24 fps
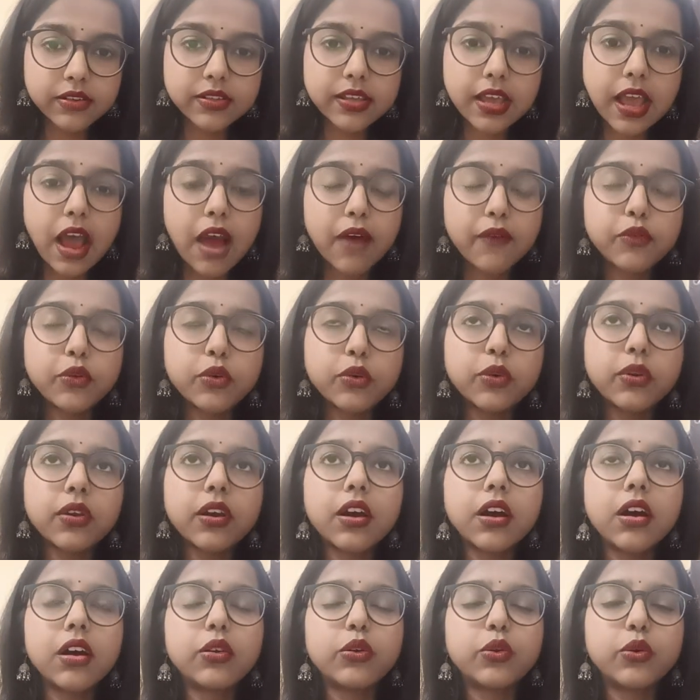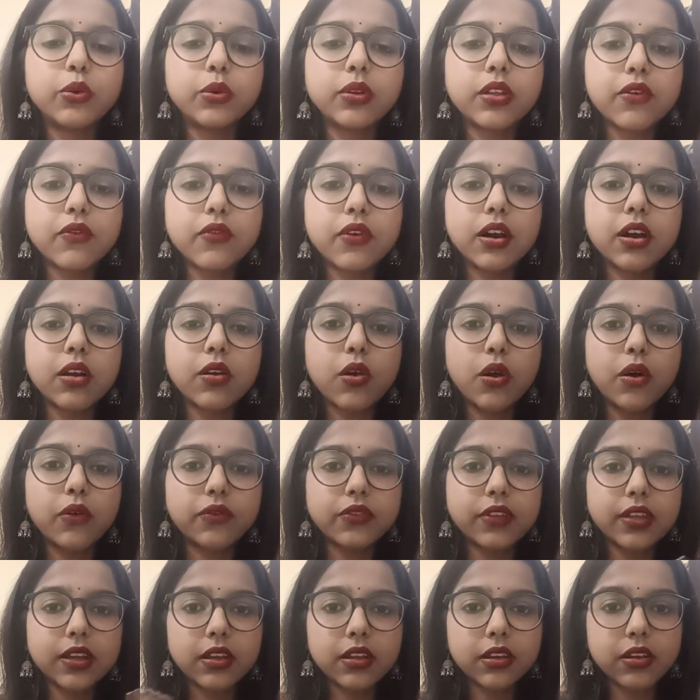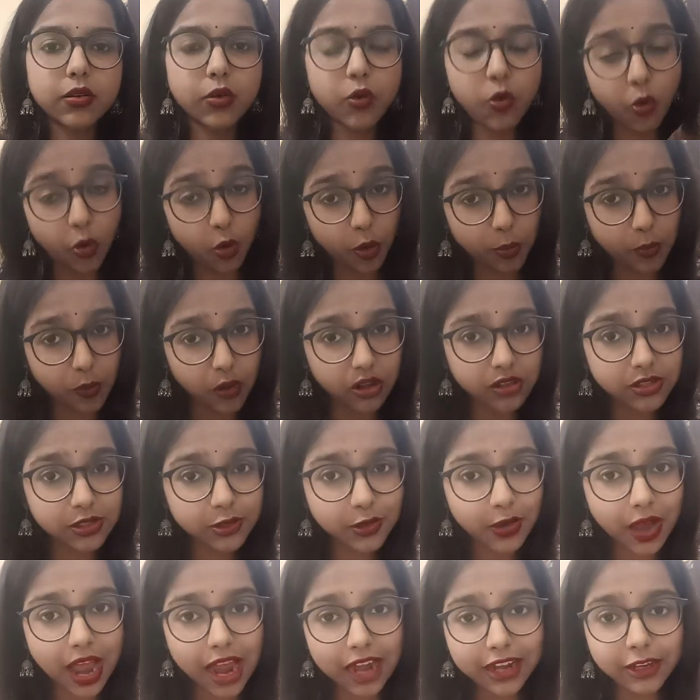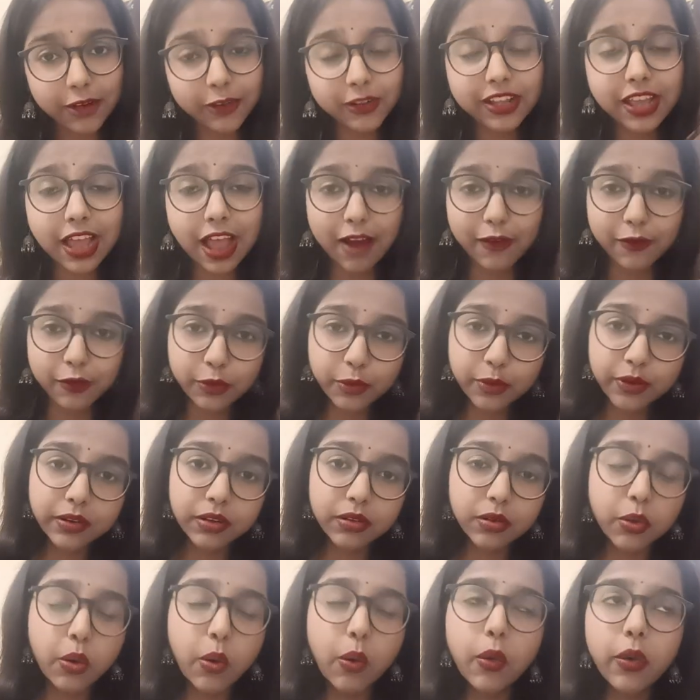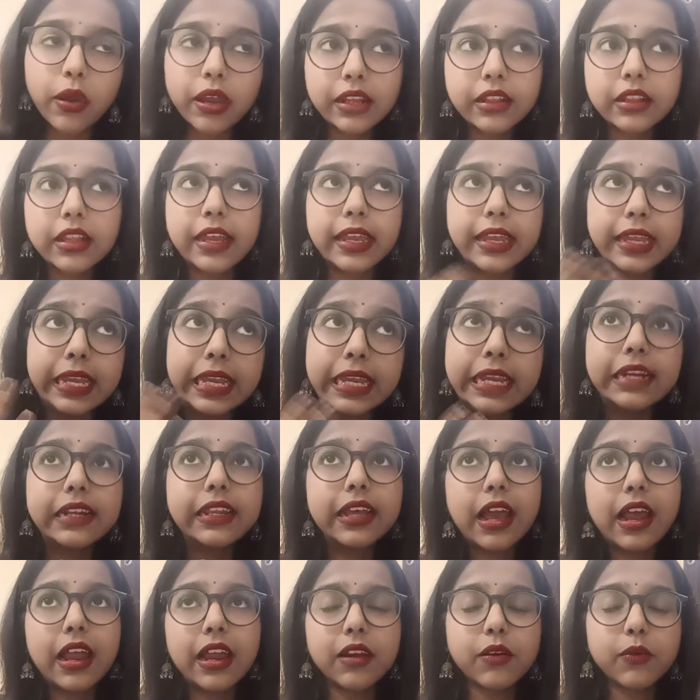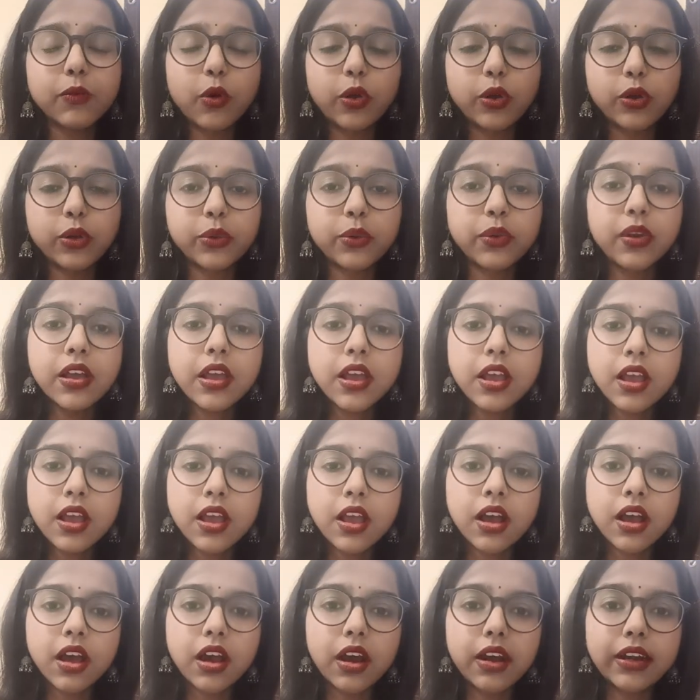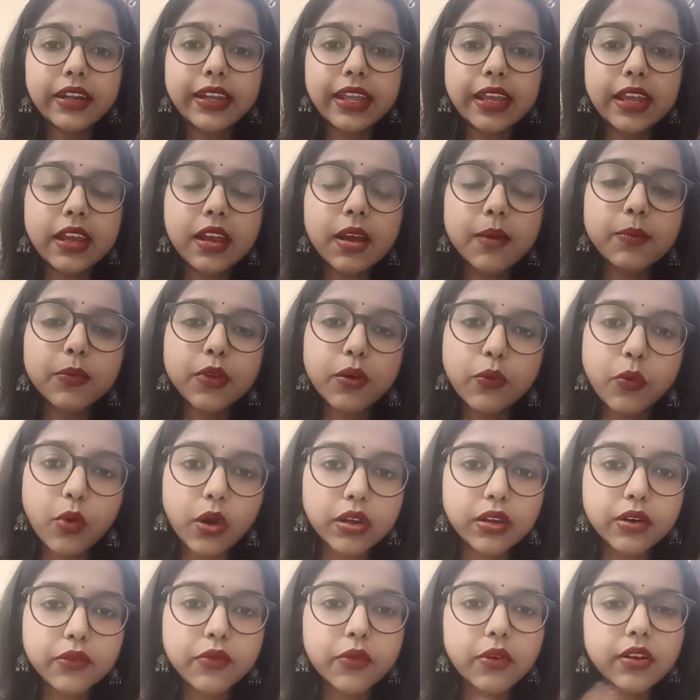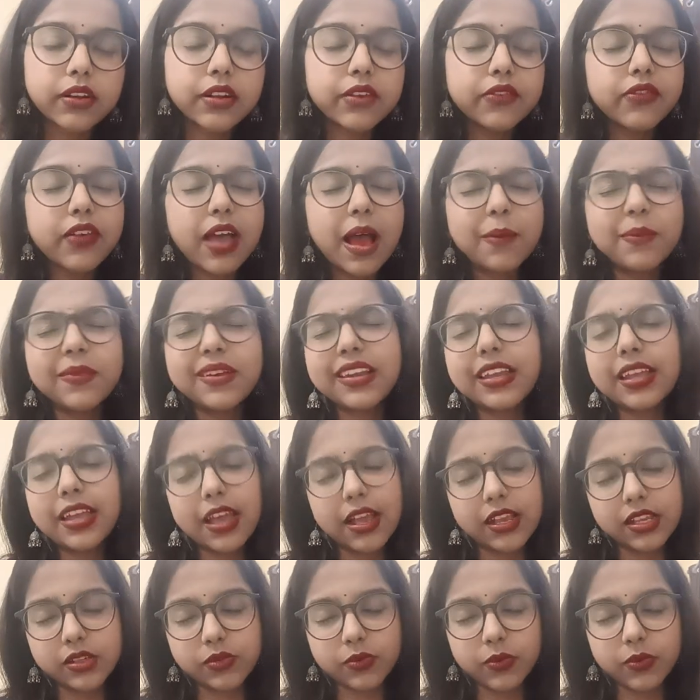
They have to do the work of their home also, and they have to go in the heat and want to take up the water for their family as